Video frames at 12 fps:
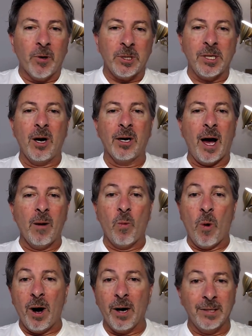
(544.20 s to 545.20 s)
song I
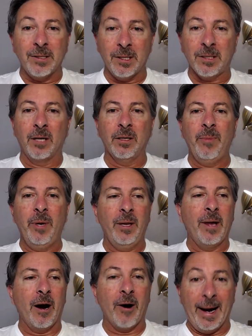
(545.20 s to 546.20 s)
want because it's going to be
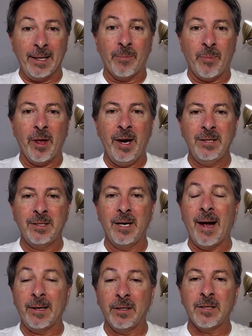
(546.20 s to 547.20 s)
there and it plays it
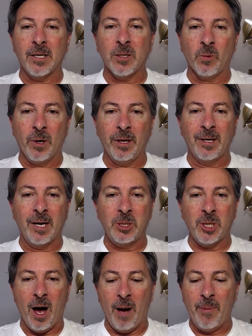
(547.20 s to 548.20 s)
and it does a really nice
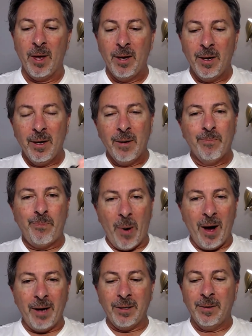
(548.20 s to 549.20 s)
job.
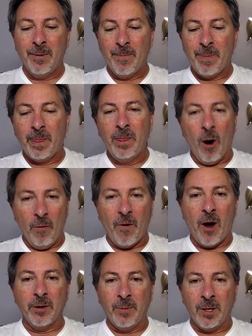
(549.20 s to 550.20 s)
But no
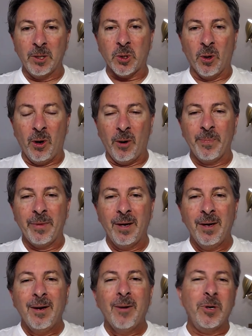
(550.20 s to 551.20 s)
volume control,
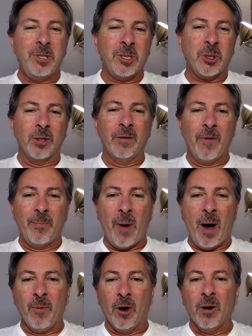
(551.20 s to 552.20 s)
which is sort of a
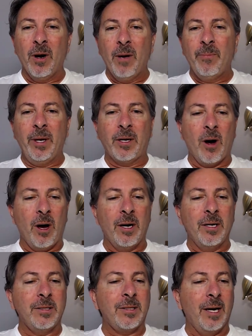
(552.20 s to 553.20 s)
bummer
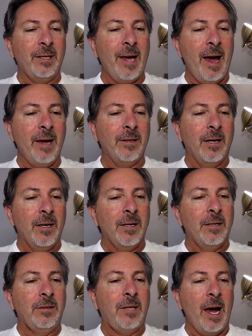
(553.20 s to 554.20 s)
because, again,
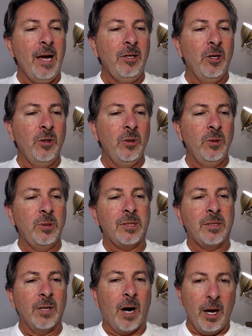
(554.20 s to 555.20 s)
they
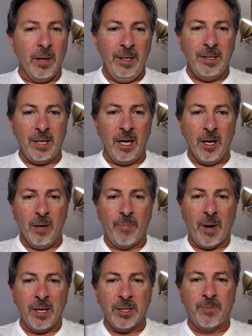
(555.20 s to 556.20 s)
use on these
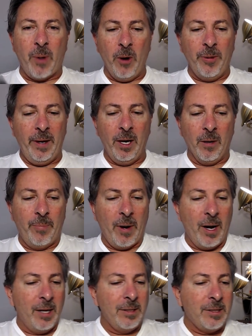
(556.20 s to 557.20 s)
earbuds, both
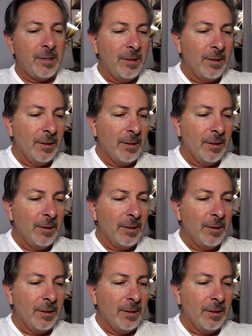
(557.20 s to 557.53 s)
earbuds